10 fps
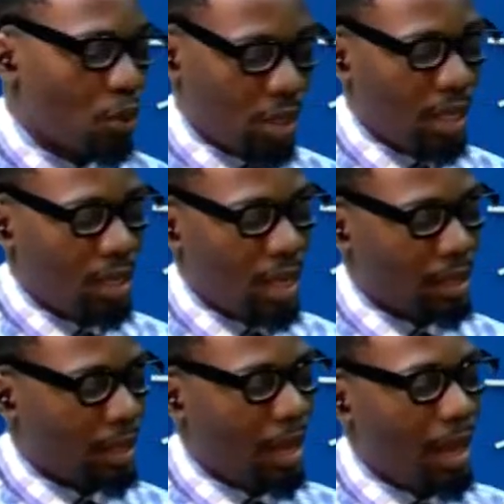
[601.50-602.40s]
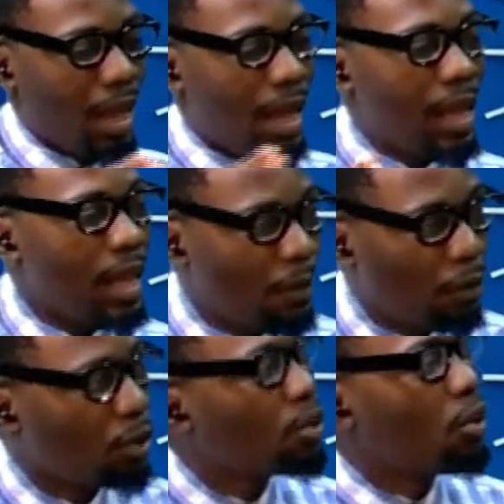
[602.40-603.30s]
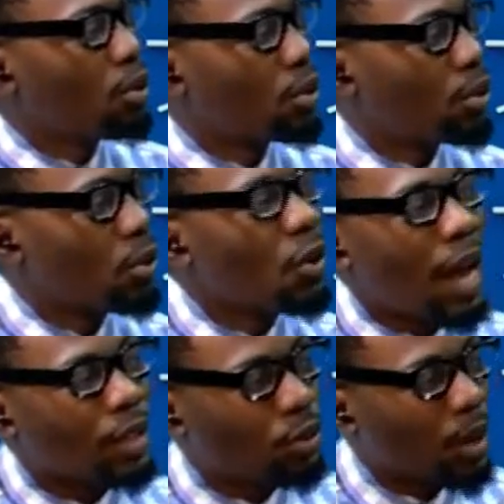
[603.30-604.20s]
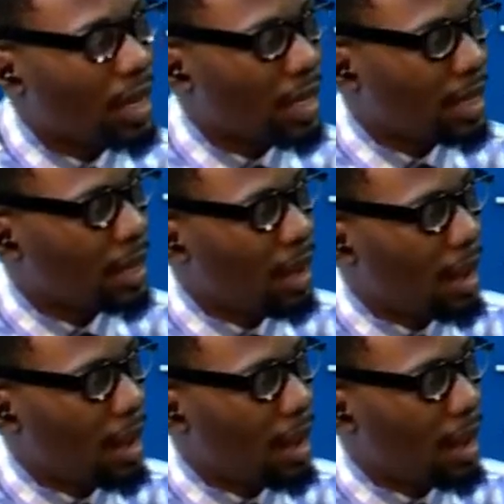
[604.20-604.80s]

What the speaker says: say that even those who actually